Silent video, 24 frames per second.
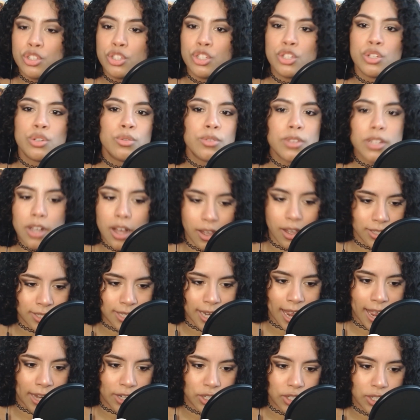do the calls to
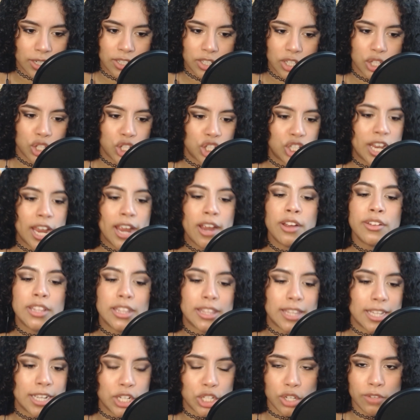actions. Share the
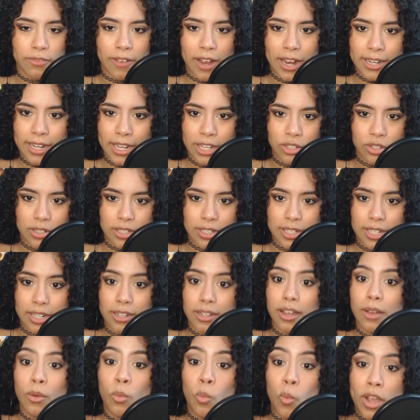things you find interesting
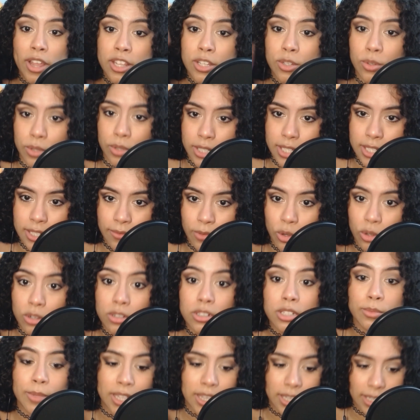with sources, of course,
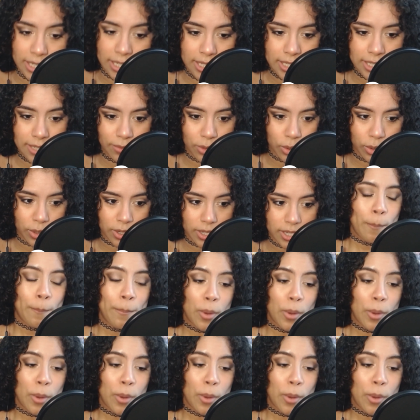with links, of course.